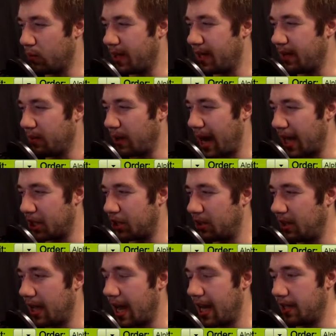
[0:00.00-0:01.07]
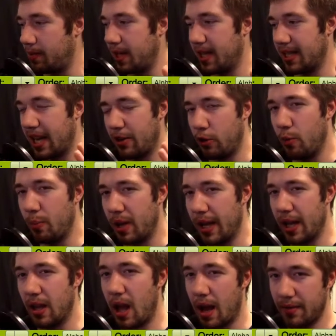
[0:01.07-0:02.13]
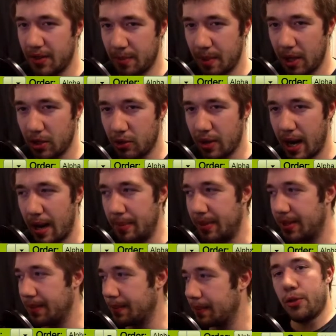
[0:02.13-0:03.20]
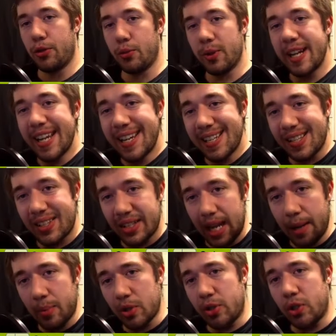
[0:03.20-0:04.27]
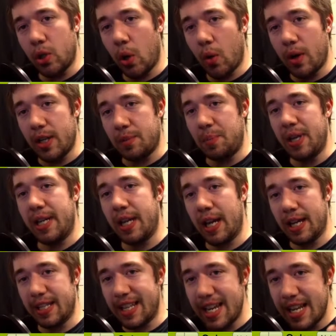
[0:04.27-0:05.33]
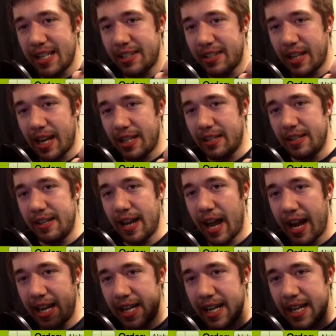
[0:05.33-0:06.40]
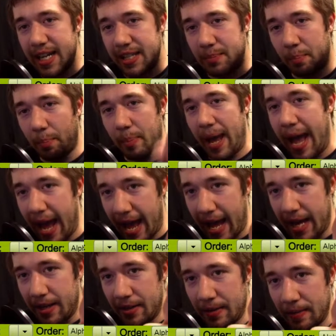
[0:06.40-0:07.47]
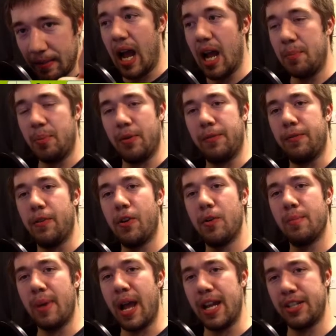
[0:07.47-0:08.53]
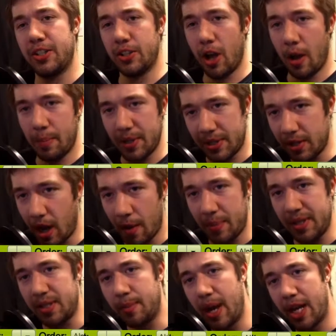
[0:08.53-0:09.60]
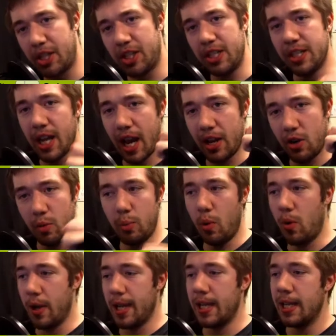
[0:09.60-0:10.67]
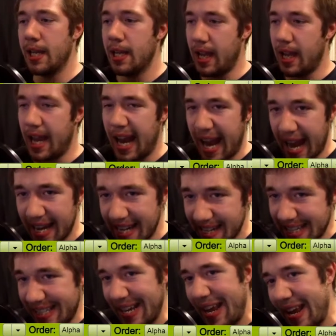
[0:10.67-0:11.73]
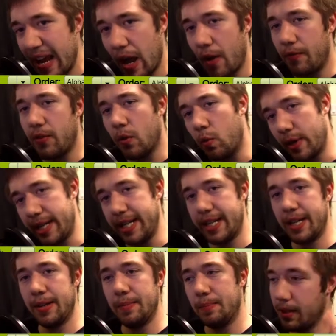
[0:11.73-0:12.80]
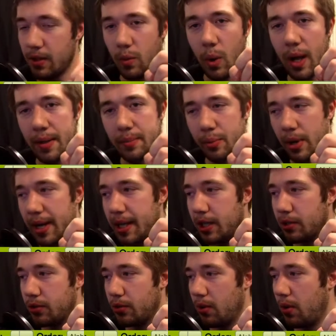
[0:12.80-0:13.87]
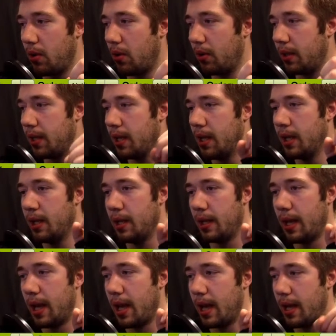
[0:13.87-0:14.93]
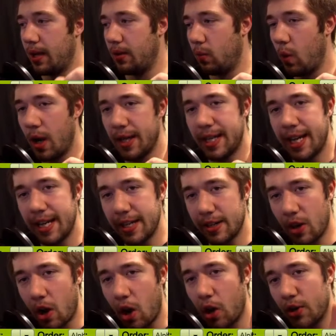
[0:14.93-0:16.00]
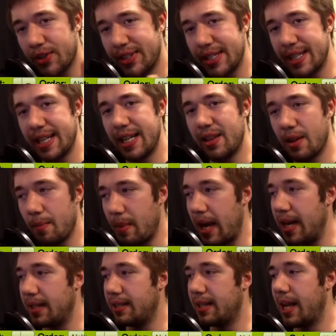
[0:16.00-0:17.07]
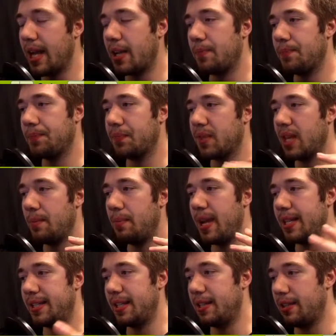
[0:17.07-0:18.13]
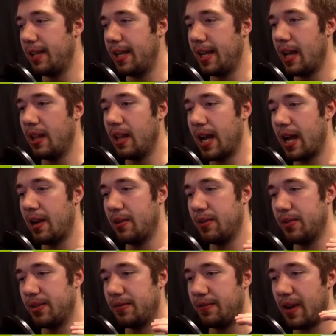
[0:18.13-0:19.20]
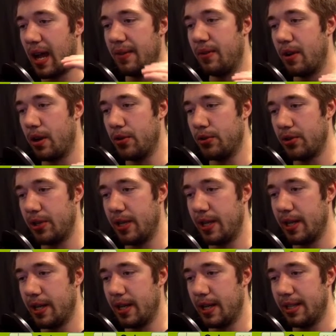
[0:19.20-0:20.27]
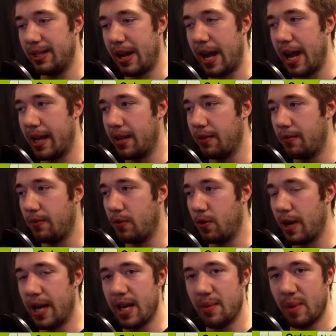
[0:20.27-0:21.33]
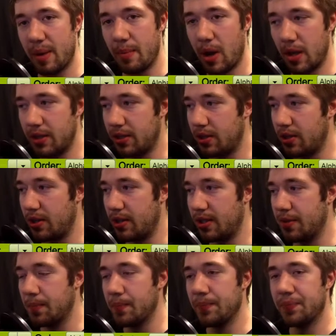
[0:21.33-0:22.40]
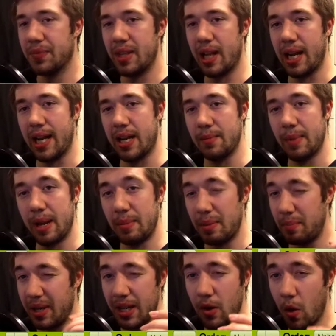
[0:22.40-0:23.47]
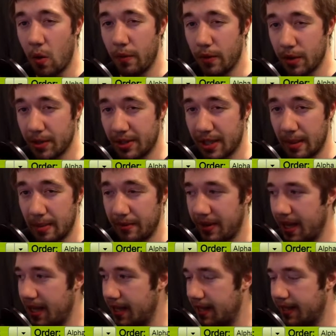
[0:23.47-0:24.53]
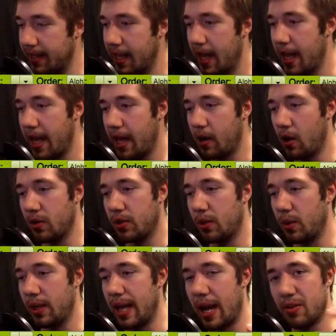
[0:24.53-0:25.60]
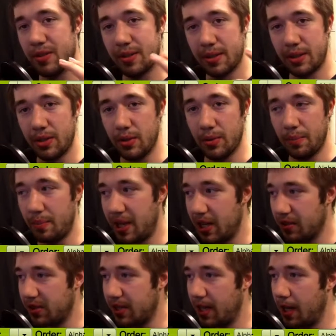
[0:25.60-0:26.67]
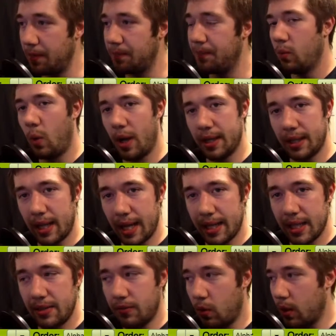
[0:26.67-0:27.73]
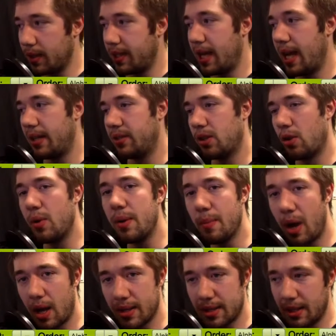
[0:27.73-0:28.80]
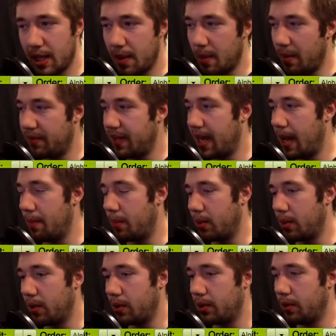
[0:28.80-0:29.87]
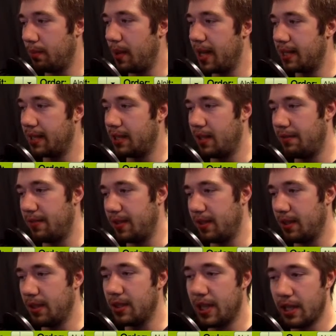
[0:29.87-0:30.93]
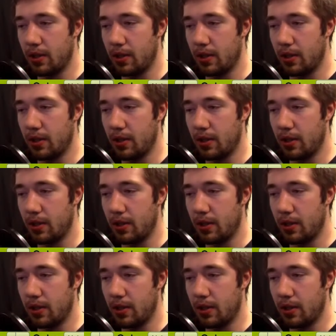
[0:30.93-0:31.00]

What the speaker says: rationalize because I do play a lot of spell traps. 3 Sabersaurus because Insectonite is bad. I prefer my Stompy Smashy Dino Boy any day of the week. The 1 Brain Control, 1 Heated Heart in the main deck. It basically allows 500 attack for any of my monsters that I can maybe beat over to some of his, and also allows 2 piercing. 1 Lightning Vortex, 3 Mausoleum of the Emperor to basically facilitate